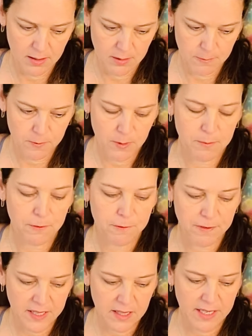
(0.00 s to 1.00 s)
from
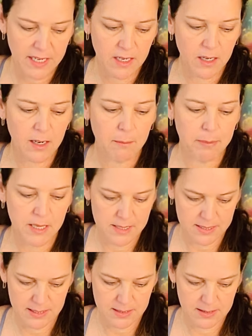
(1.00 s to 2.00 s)
feeling
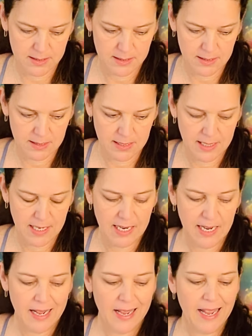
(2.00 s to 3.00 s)
abundant.
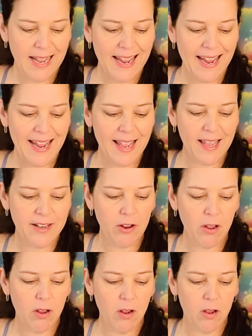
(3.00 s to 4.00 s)
And
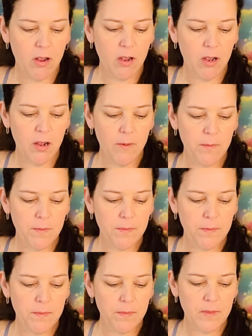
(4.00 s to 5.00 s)

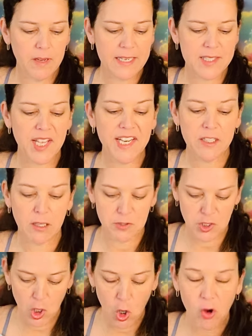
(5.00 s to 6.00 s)
it's hitting close
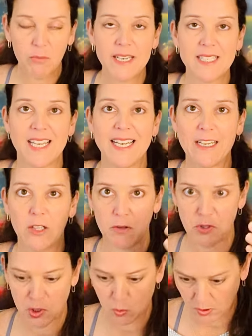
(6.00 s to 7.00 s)
to home and it's hitting
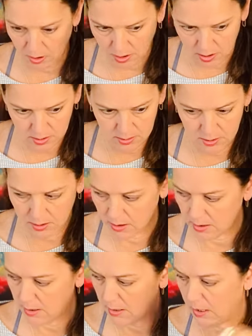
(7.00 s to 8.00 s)
close to work.
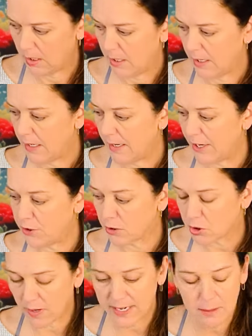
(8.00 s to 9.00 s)
And you're
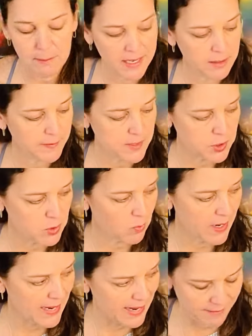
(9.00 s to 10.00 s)
trying to manifest your
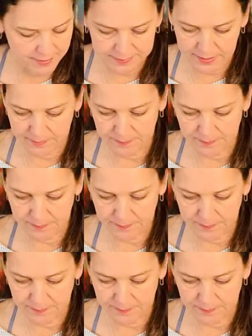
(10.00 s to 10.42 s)
way out of it.